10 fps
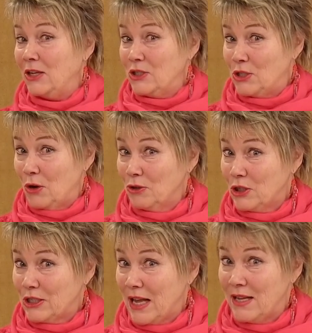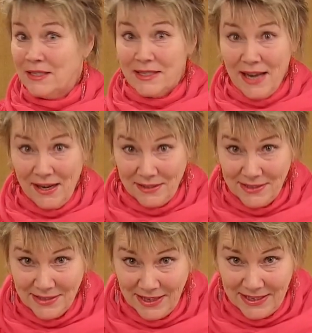Zosh says
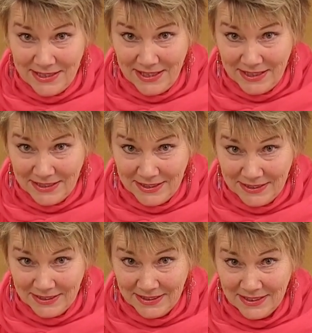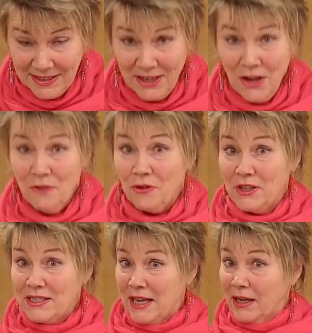yes, indeed. For the
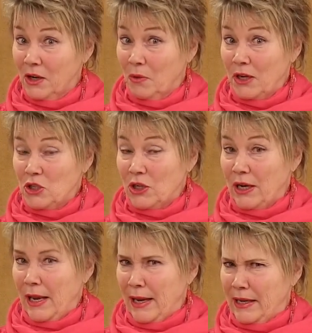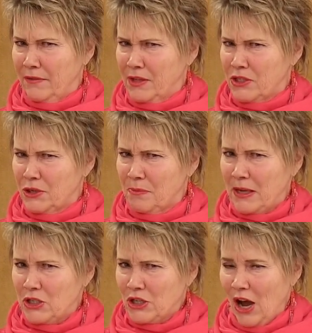second question, and give this your
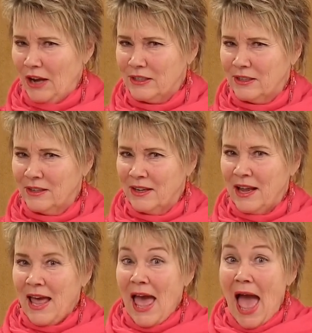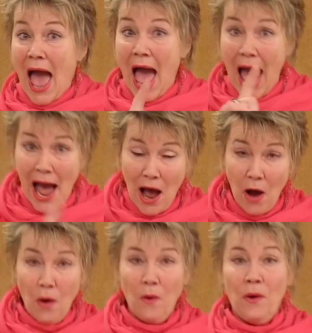best shot,
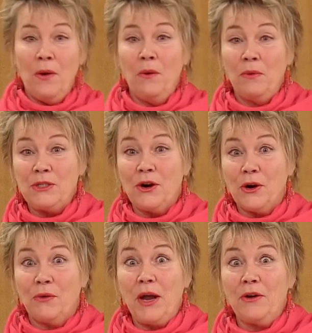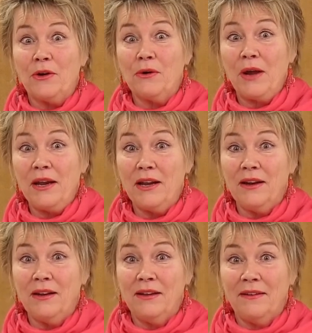how was our Creator
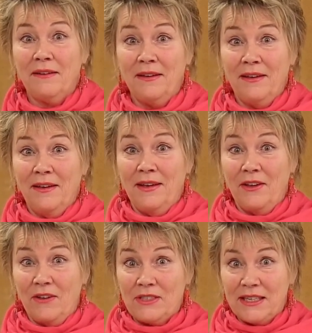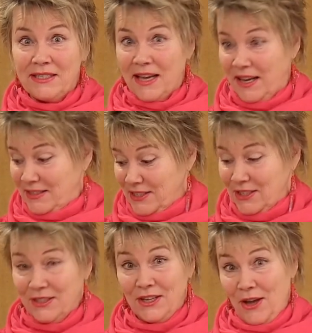created? You have 6 seconds.
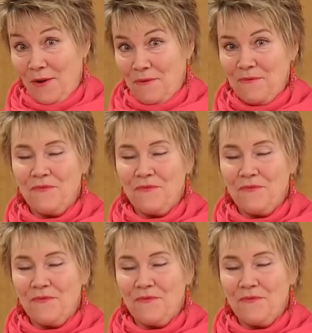Go.